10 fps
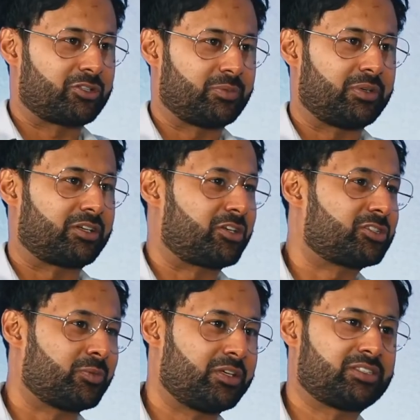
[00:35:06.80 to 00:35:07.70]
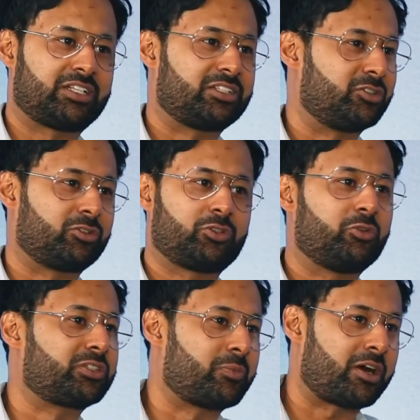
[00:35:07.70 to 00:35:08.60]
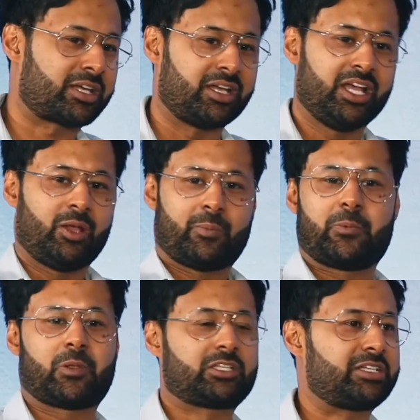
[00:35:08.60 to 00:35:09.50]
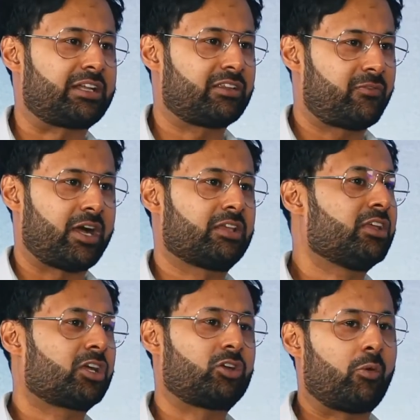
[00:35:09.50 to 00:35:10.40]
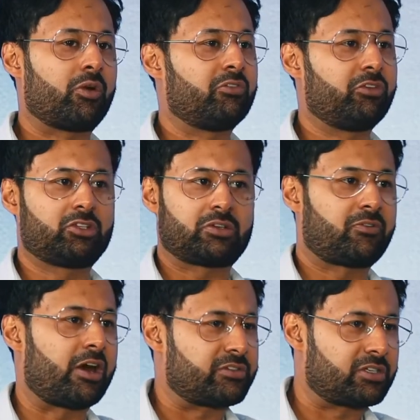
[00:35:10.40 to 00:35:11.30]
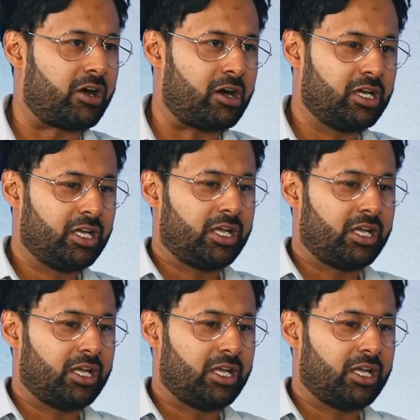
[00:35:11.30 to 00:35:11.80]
customers and your tourist market. People are satisfied. Our reviews are 5-star.